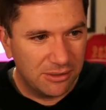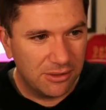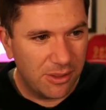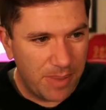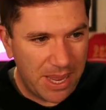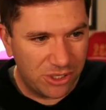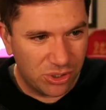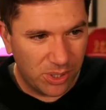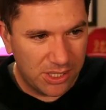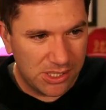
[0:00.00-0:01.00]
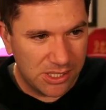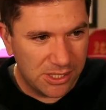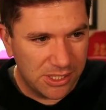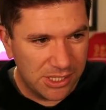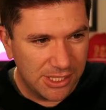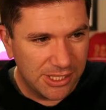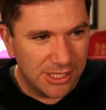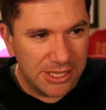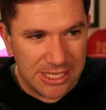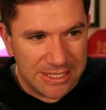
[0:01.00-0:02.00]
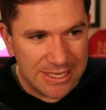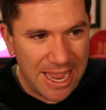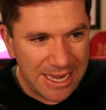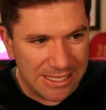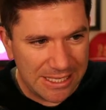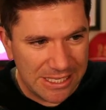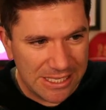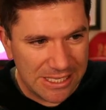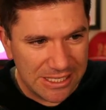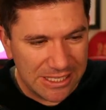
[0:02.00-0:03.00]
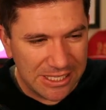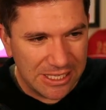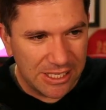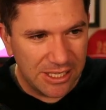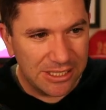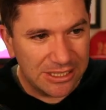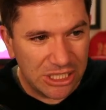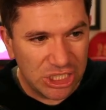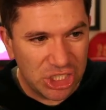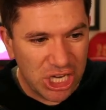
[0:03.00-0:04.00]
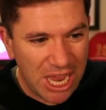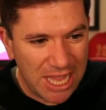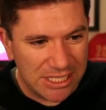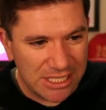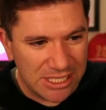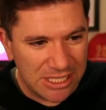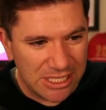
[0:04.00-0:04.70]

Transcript: the Patriots, the Titans, the Jets,